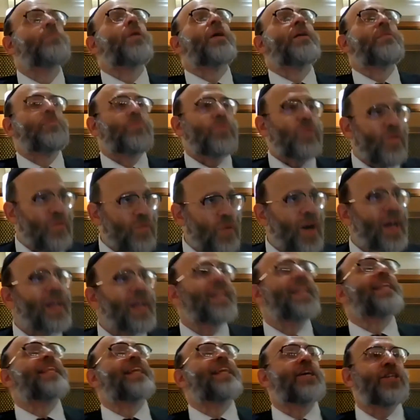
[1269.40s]
but
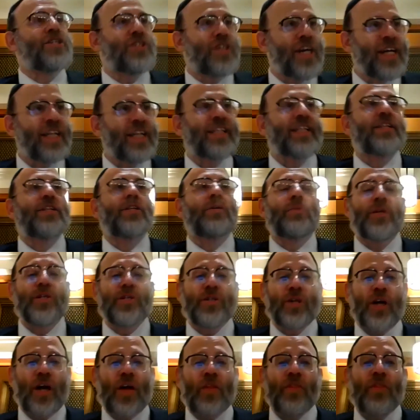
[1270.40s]
provided that they're adjacent to
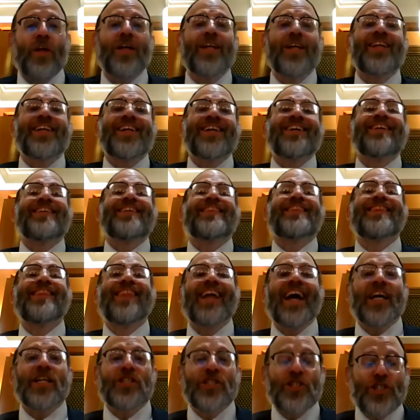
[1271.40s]
each other,
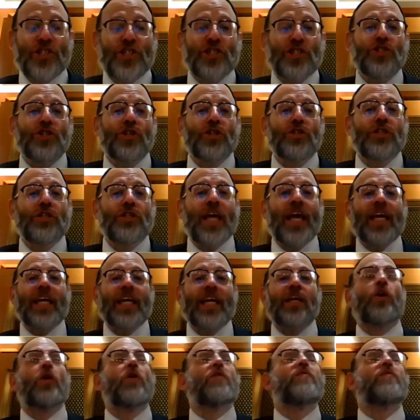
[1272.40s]
that should take